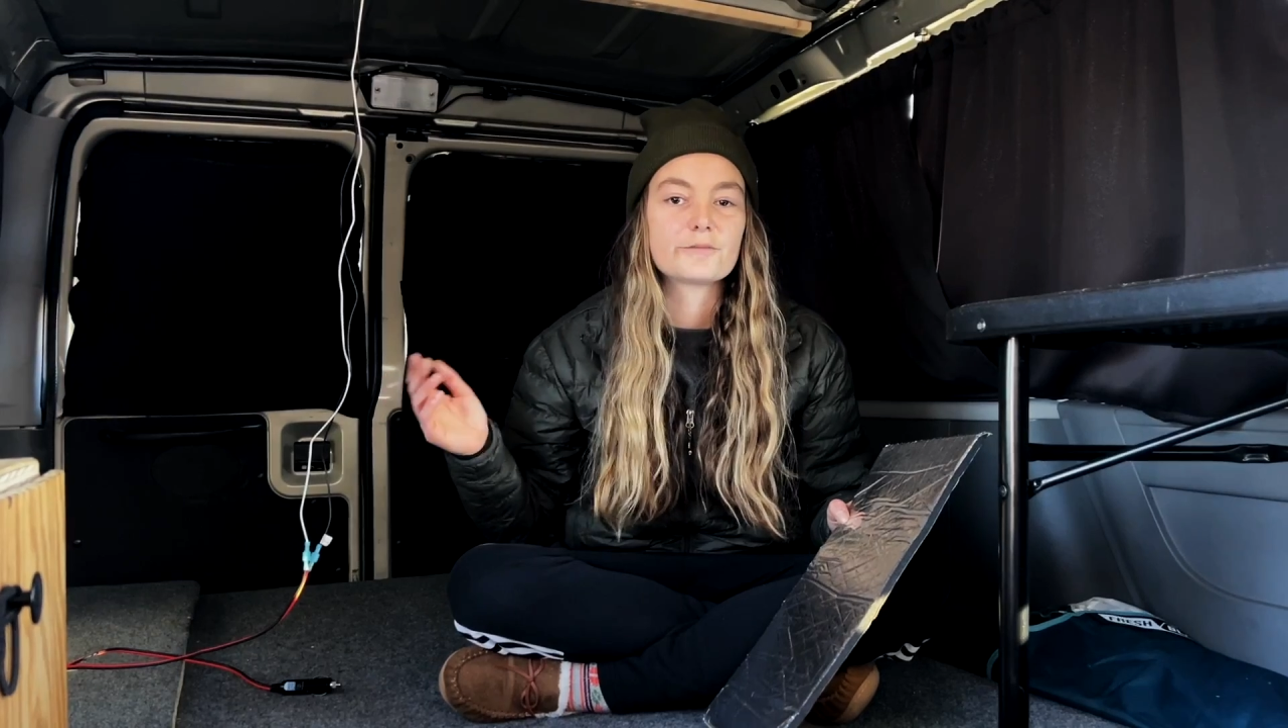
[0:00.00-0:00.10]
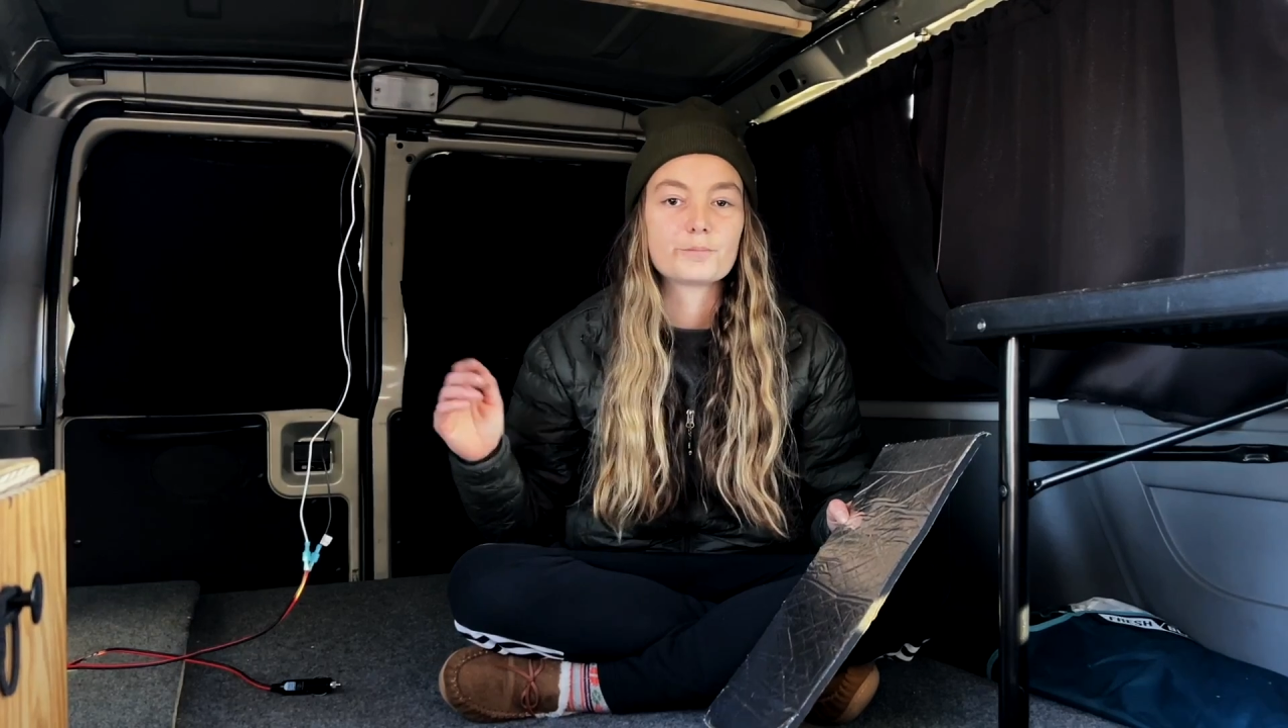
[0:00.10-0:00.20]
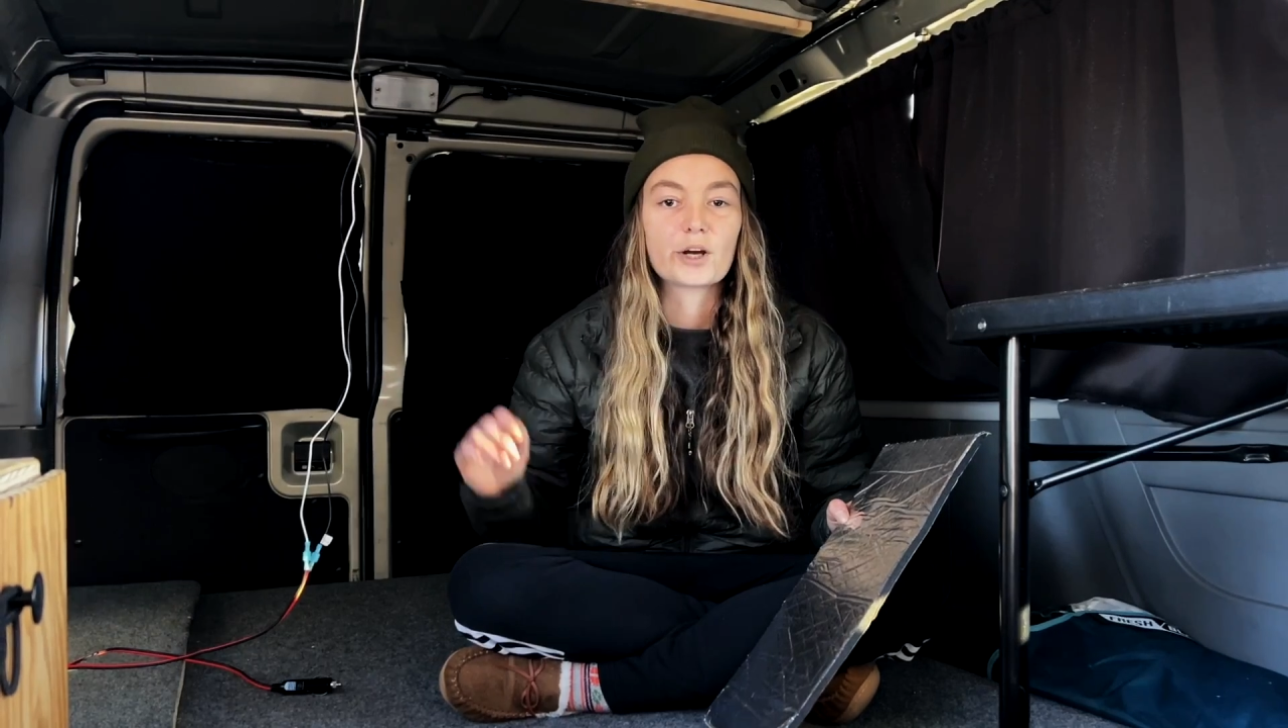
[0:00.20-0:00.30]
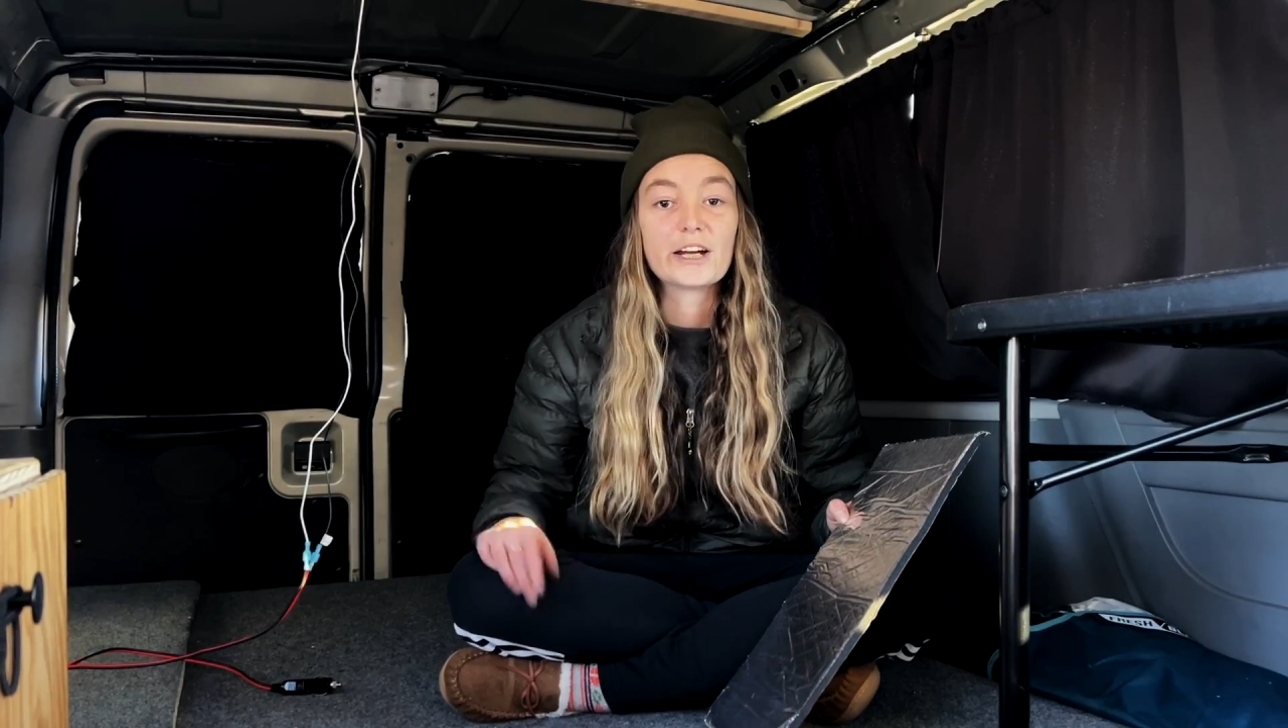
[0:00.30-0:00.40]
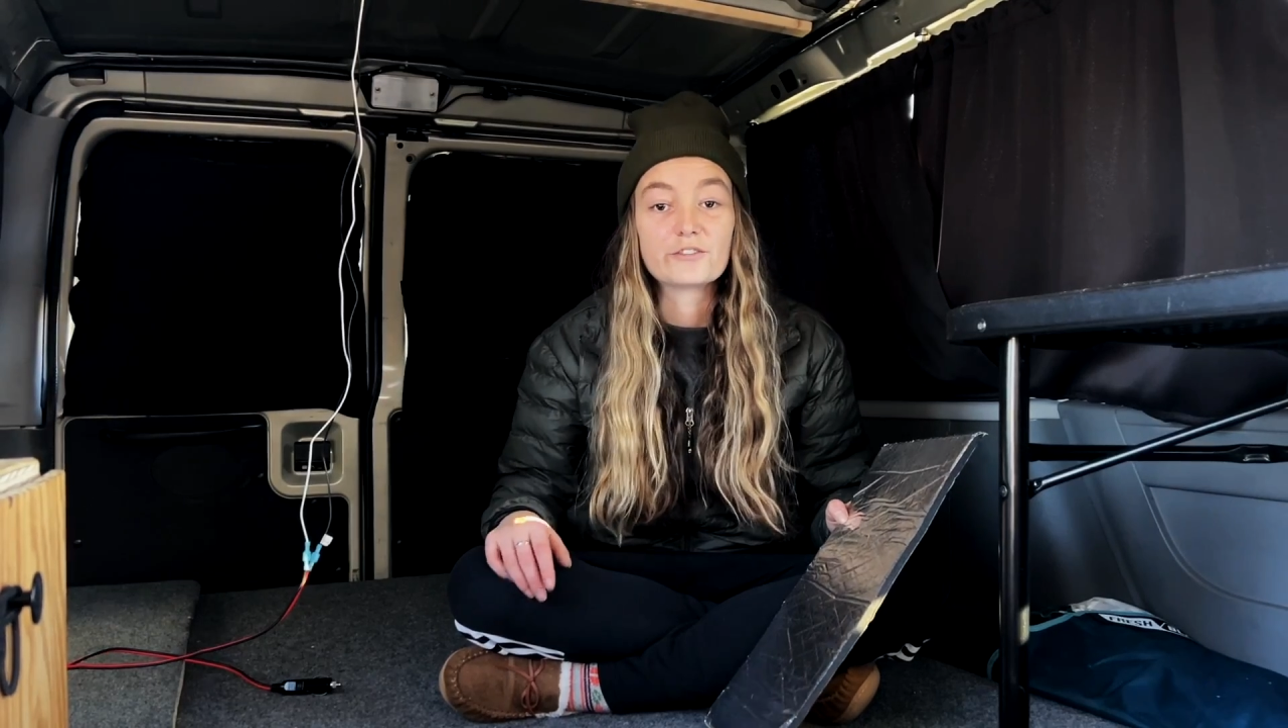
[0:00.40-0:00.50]

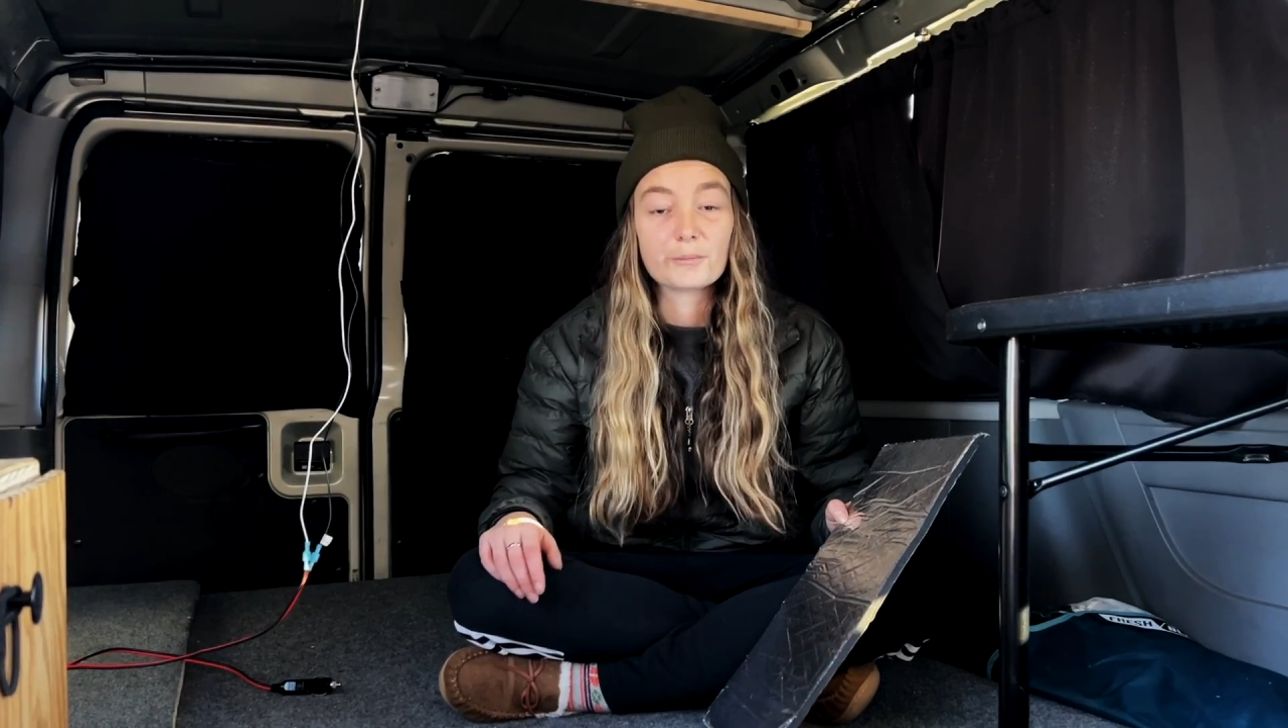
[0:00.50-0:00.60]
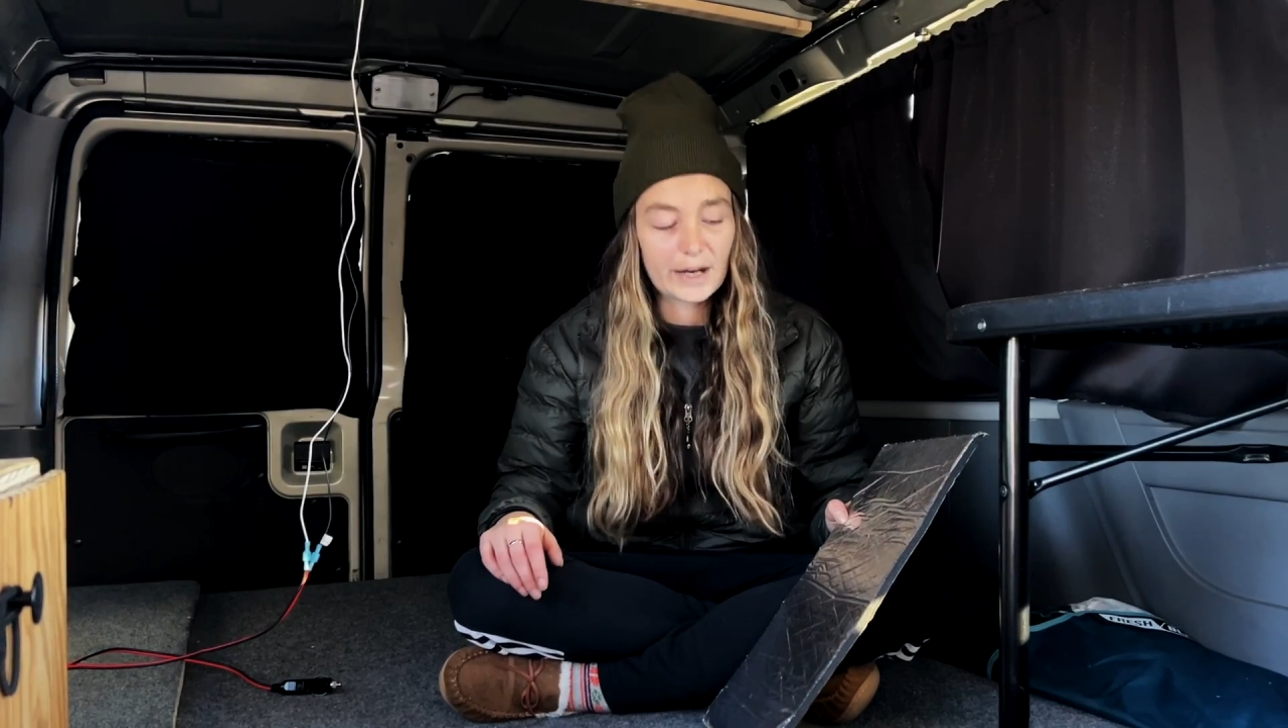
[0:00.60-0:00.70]
brand from